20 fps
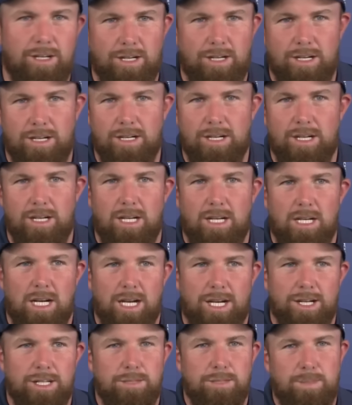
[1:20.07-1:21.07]
They're
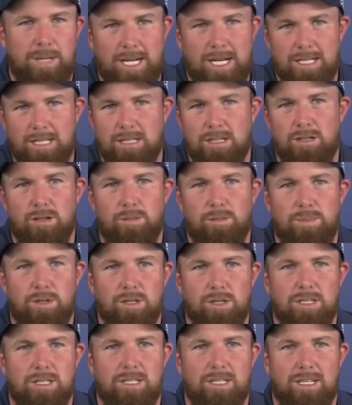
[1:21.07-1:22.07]
a nice pace to hole
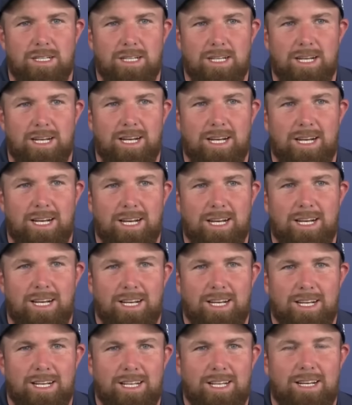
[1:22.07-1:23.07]
putts, and yeah,
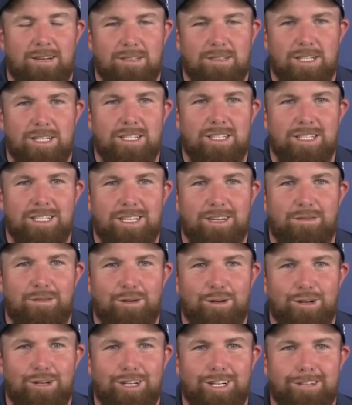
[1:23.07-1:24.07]
it was nice to see a
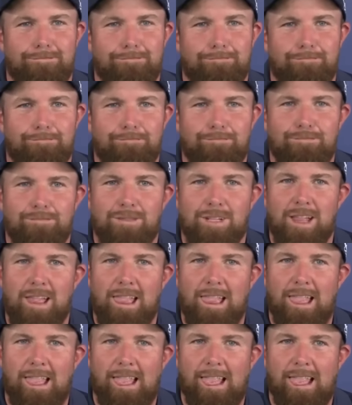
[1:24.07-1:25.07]
few going in. Did you have a
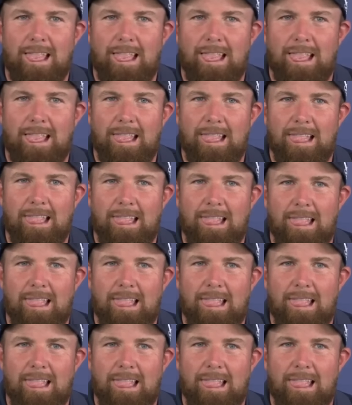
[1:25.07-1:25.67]
number in mind today?